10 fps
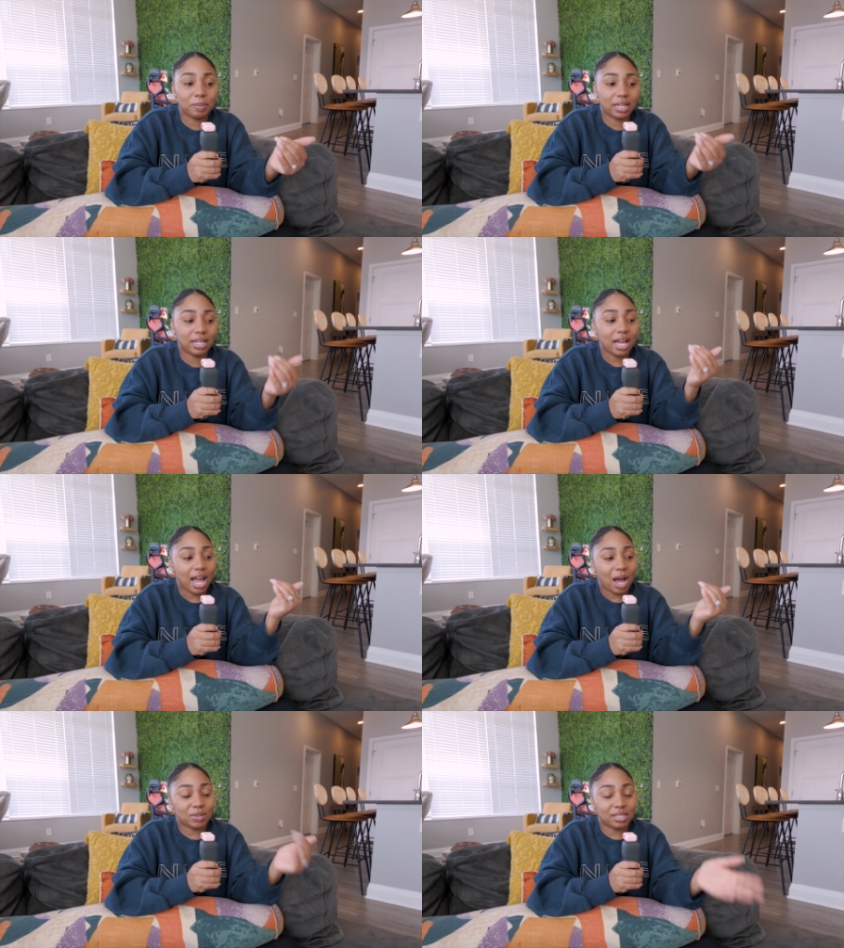But
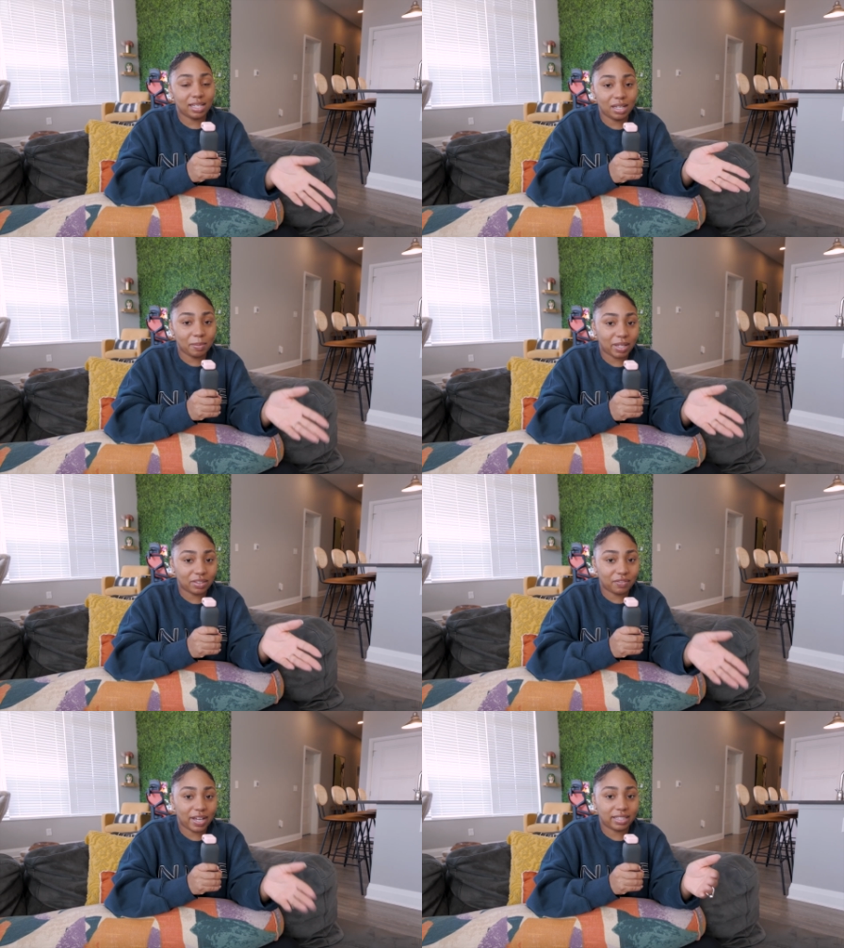I was thinking about
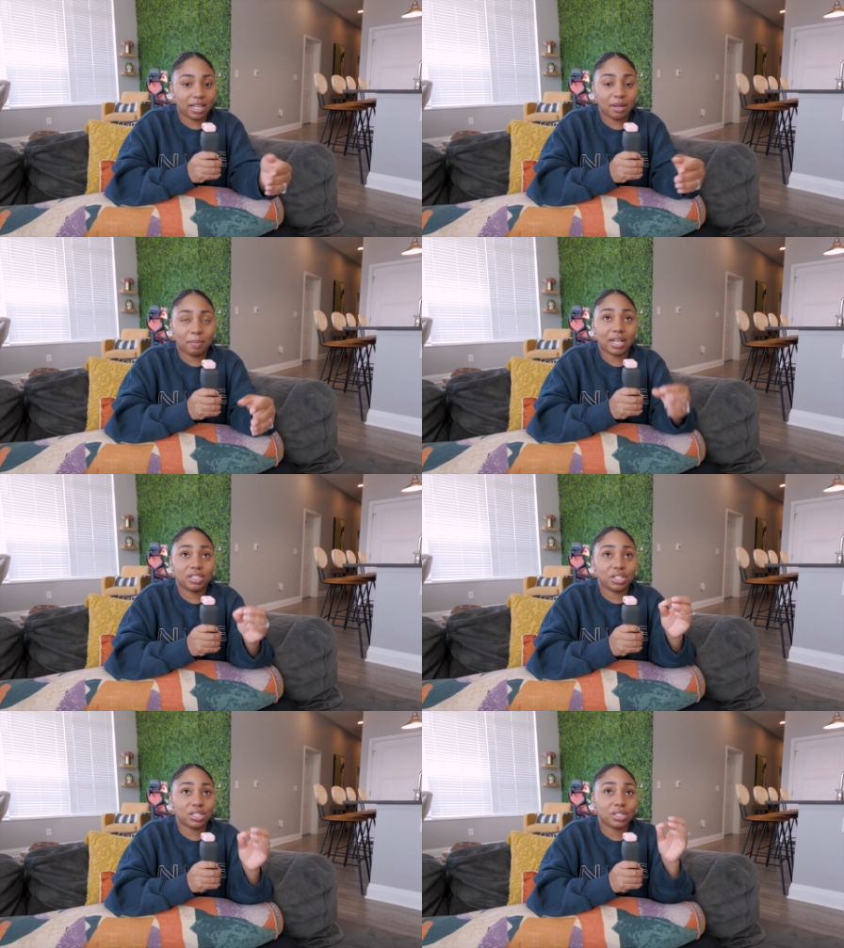the fact that by
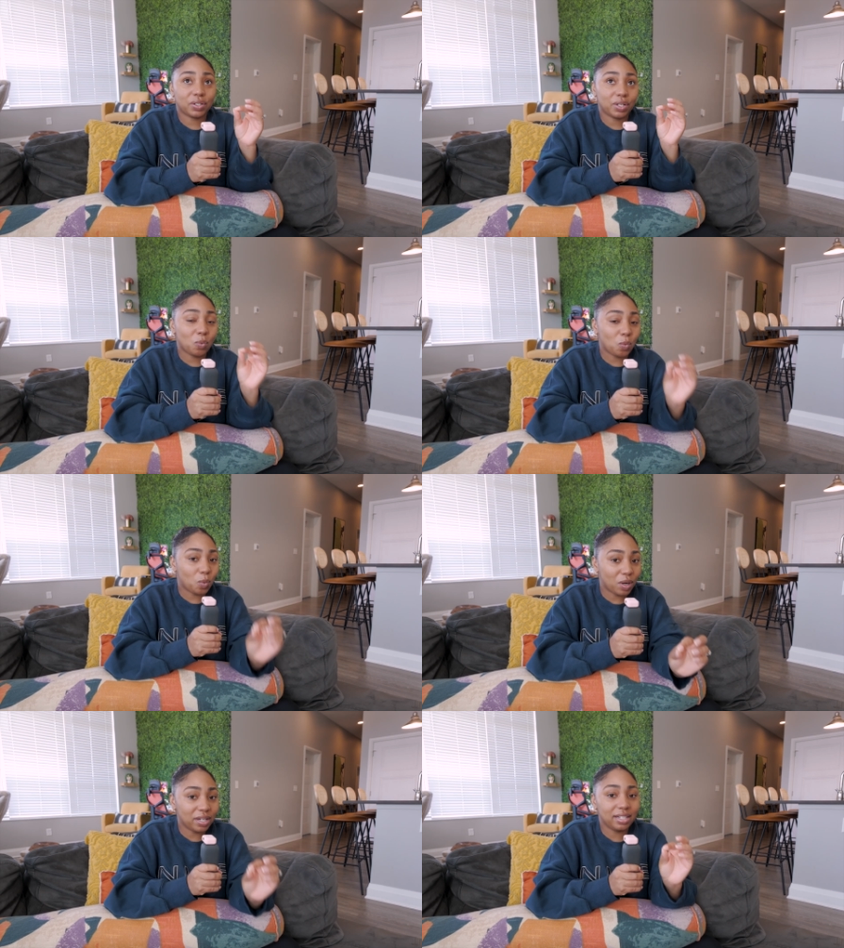just learning
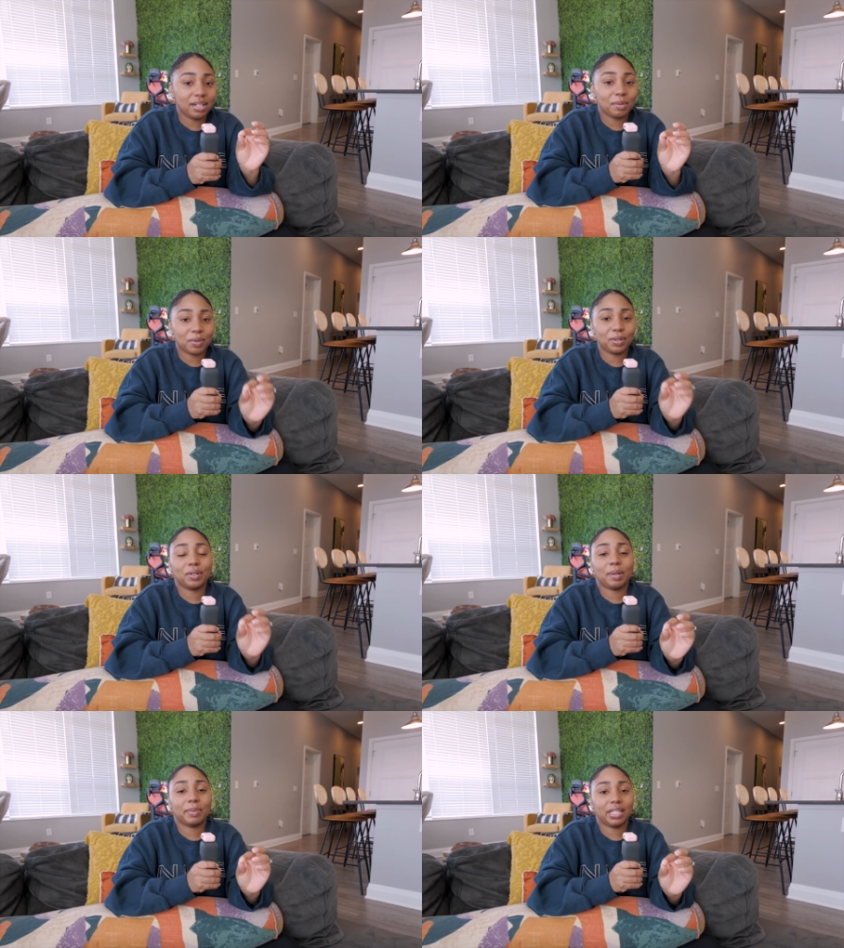one
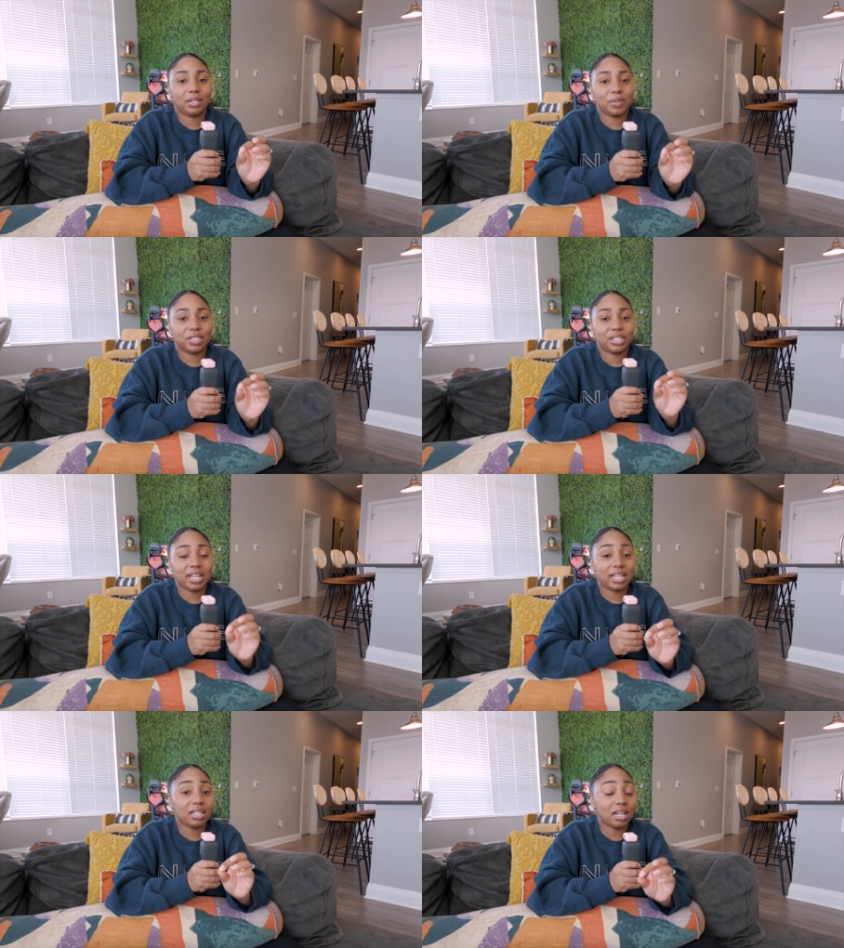programming language,
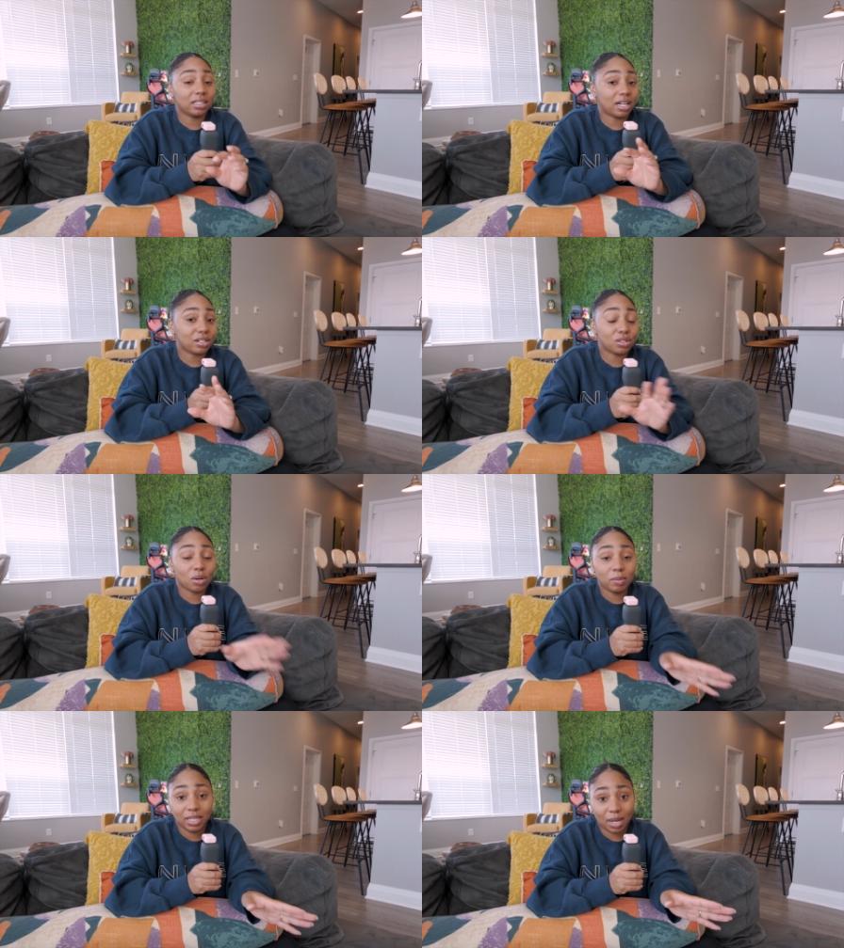it could unlock
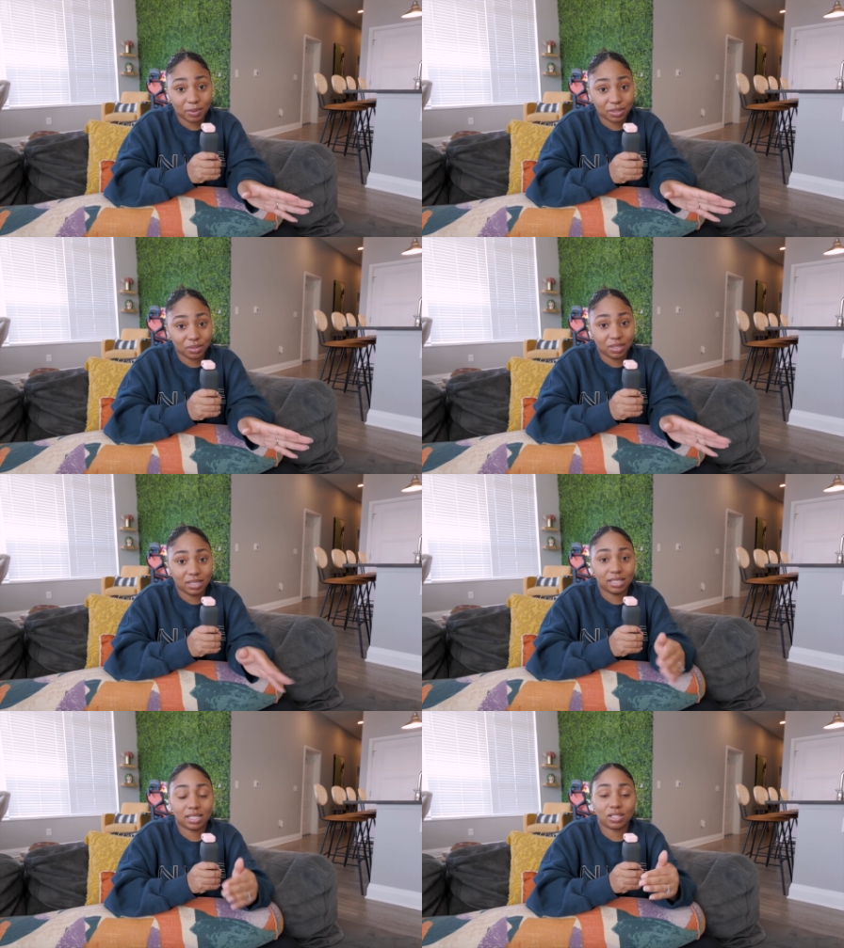so many
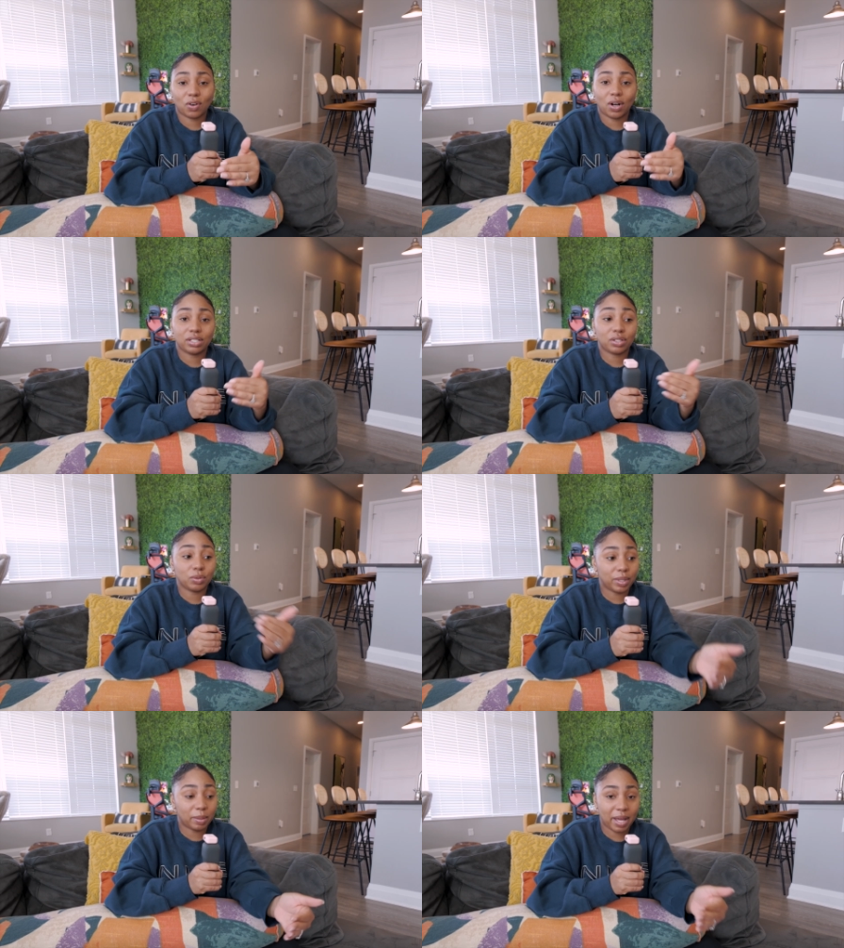opportunities as far as
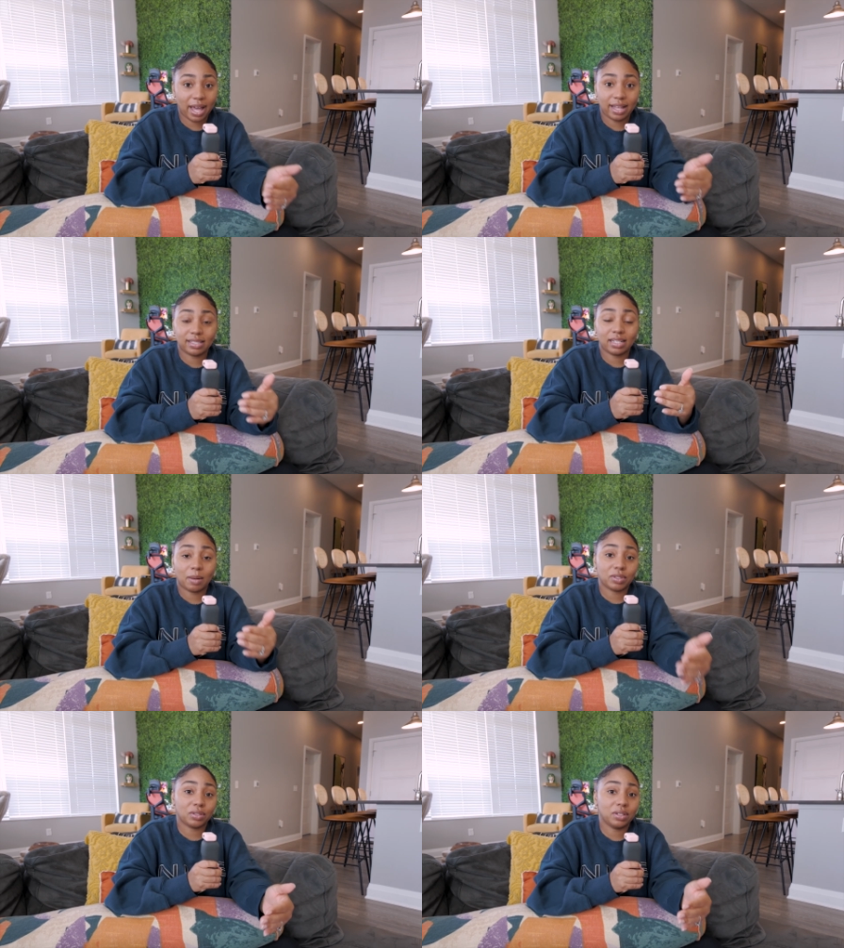career paths and
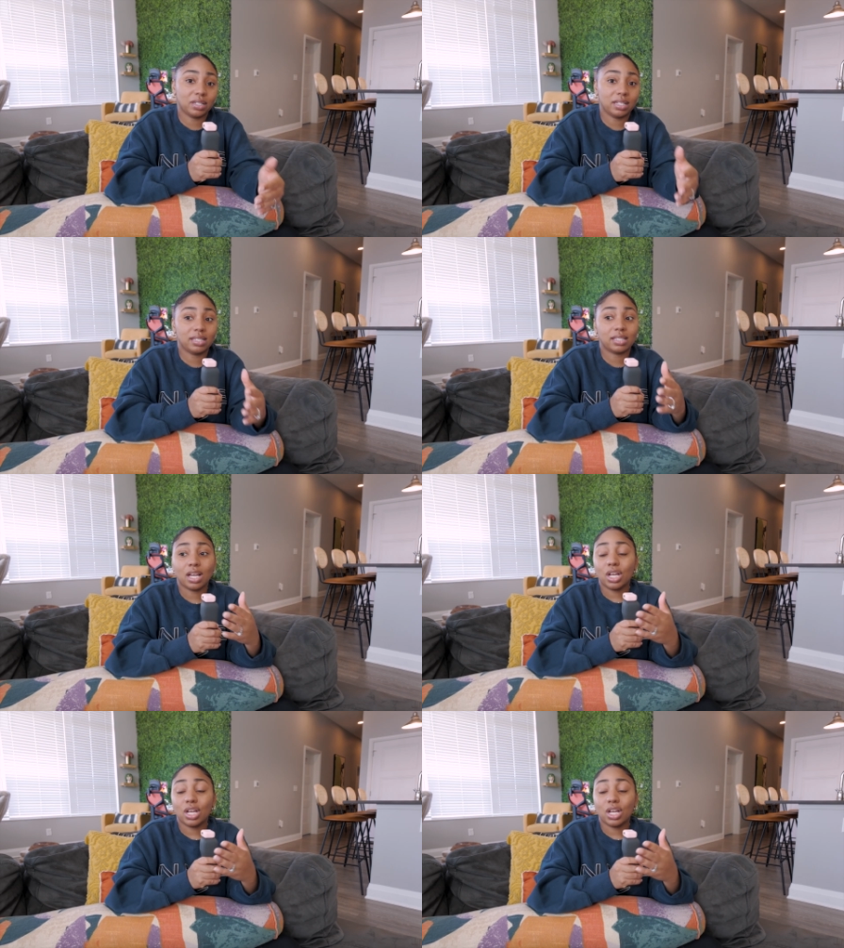opportunities